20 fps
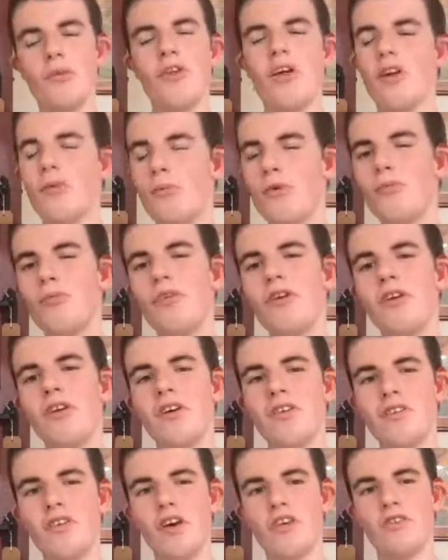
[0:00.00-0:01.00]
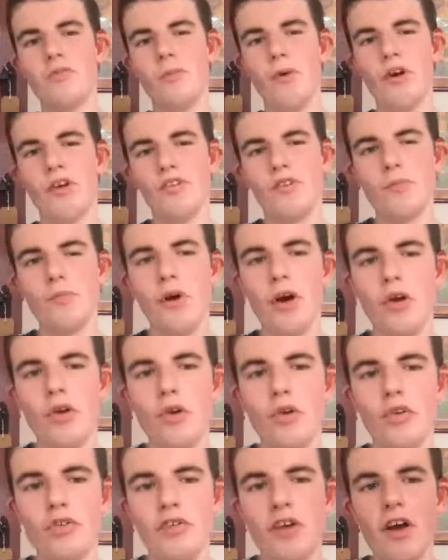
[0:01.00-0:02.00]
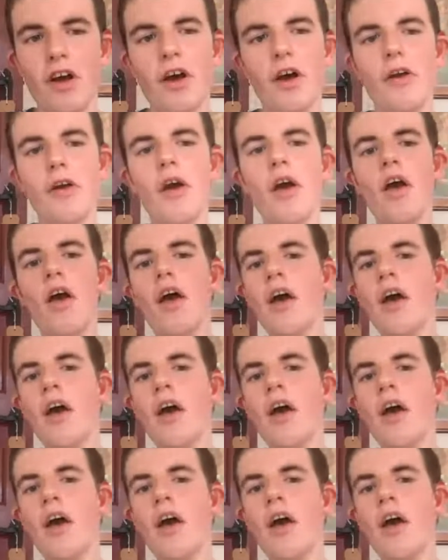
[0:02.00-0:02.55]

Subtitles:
but that have been really exacerbated by lockdown.